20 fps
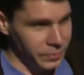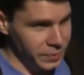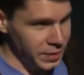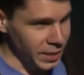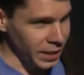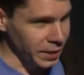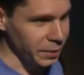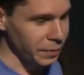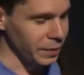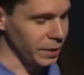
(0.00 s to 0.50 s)

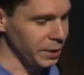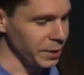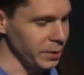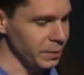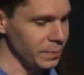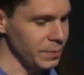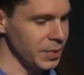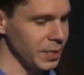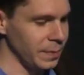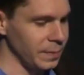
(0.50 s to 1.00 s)
Docker
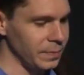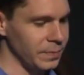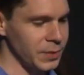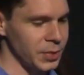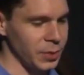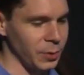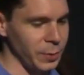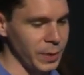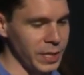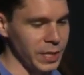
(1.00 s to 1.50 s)
volumes, yep.
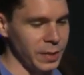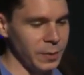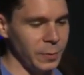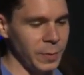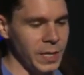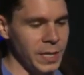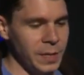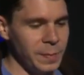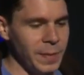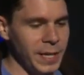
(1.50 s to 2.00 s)
So
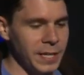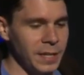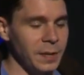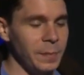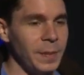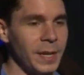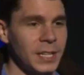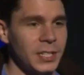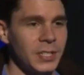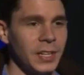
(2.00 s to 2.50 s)
we make
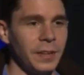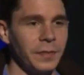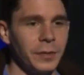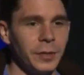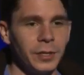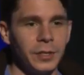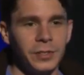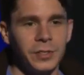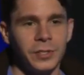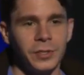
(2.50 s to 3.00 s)
a best
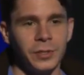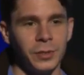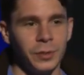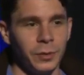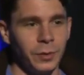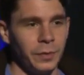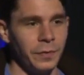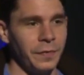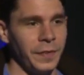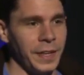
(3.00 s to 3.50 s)
effort
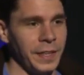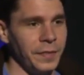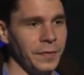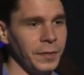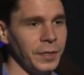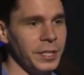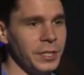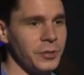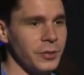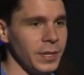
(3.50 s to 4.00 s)
to
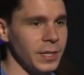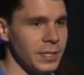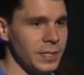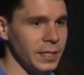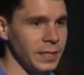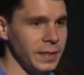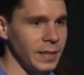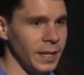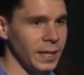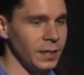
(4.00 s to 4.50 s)
faithfully
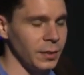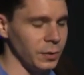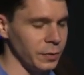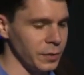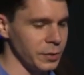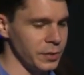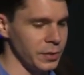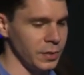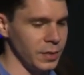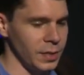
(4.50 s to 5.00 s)
translate that
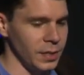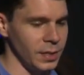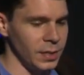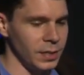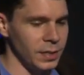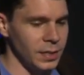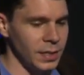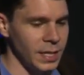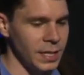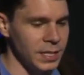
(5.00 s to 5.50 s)
over to
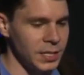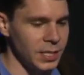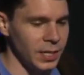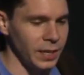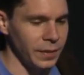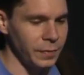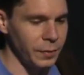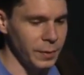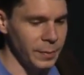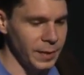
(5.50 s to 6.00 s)
the
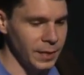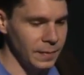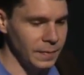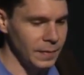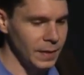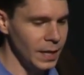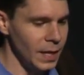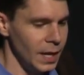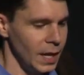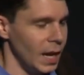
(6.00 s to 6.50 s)
ACI format.
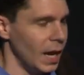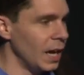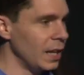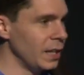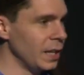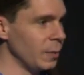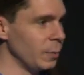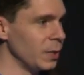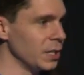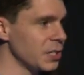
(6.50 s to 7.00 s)

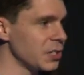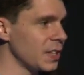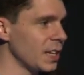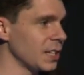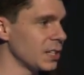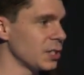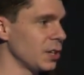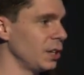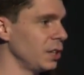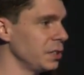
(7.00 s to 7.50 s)
And then once
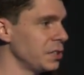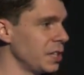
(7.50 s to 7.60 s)
that's all